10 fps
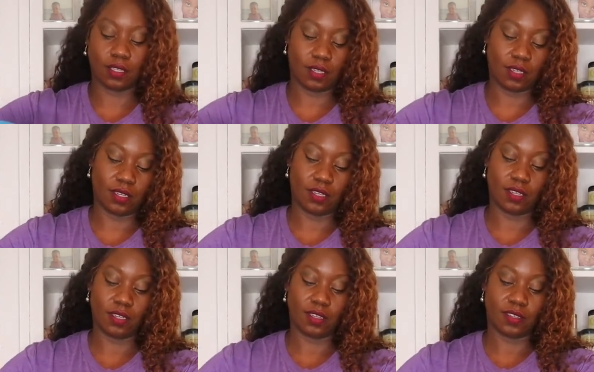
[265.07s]

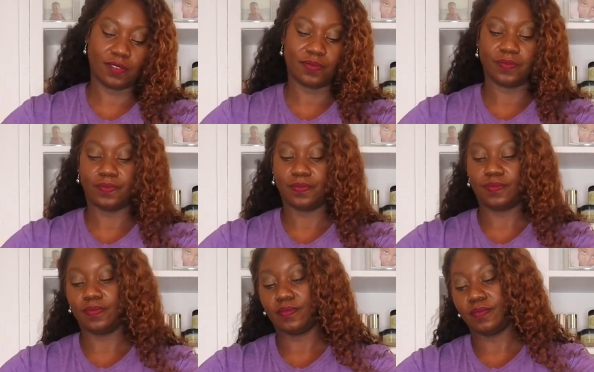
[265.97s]

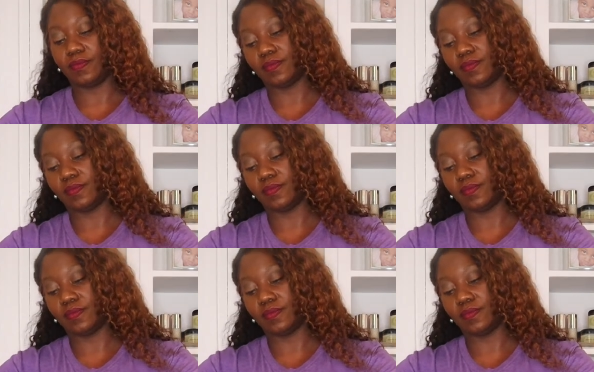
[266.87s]
Nobody speaks.